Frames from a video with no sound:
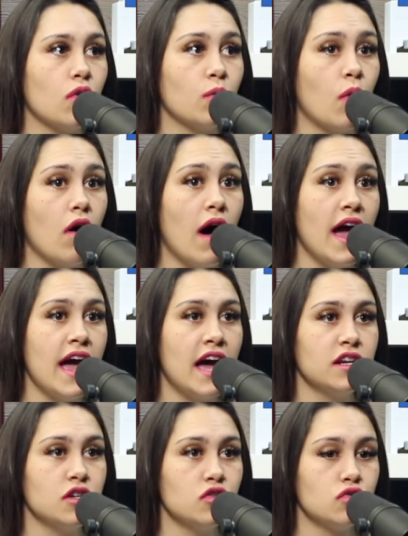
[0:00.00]
And while I
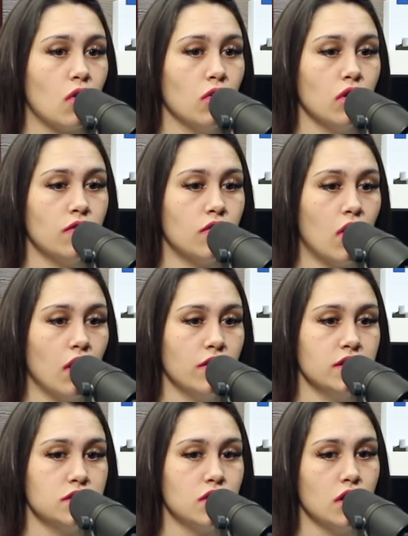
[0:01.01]
had control over all
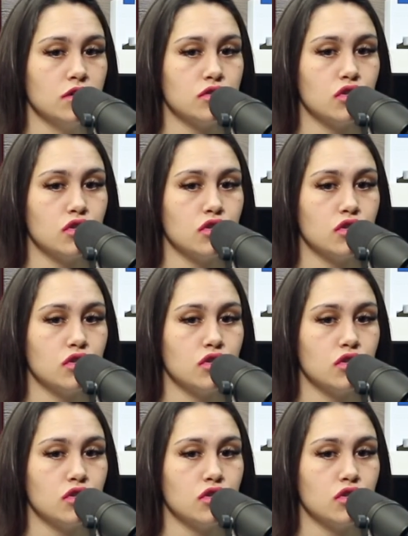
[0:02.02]
these things